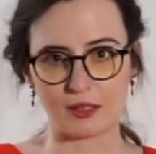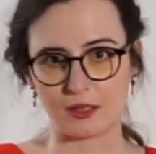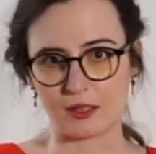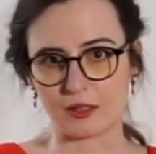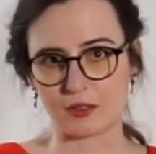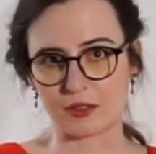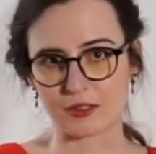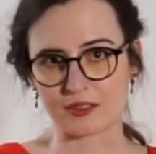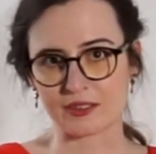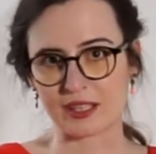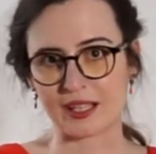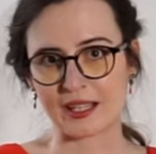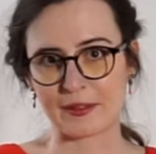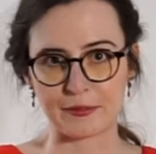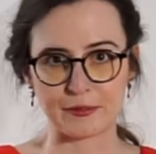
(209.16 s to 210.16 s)
It doesn't
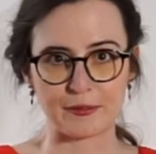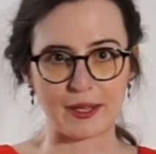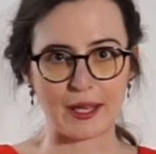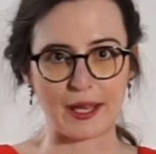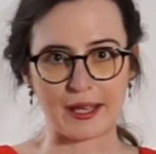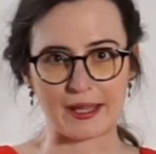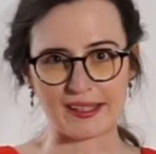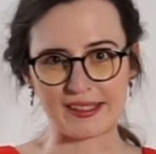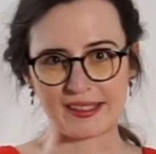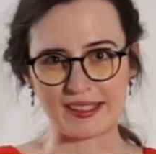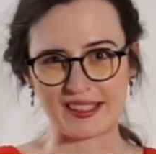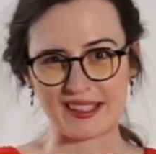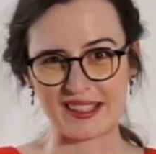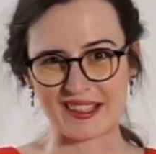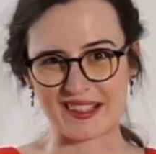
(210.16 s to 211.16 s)
have
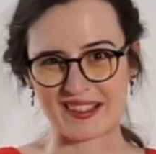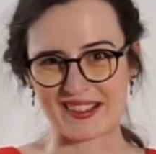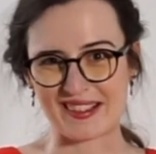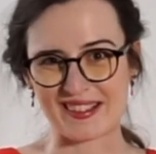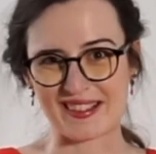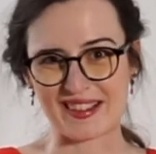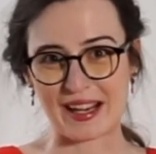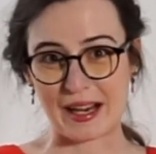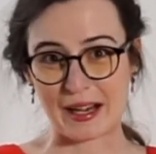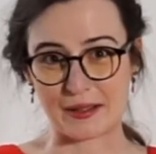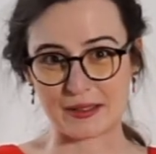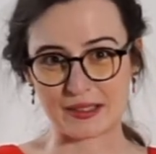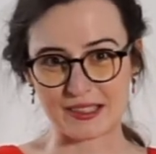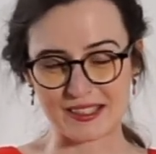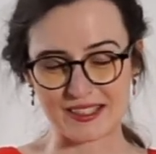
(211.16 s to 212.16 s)
any
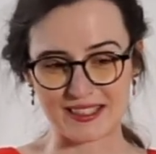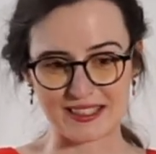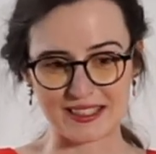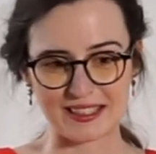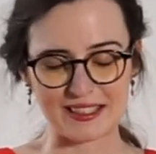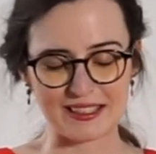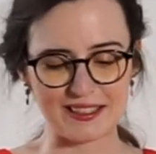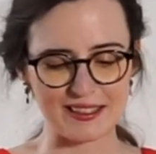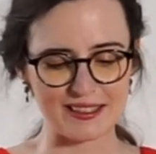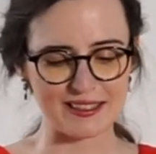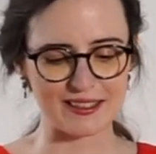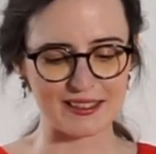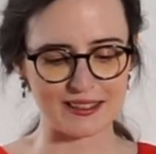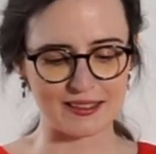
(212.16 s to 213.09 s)
errors in it.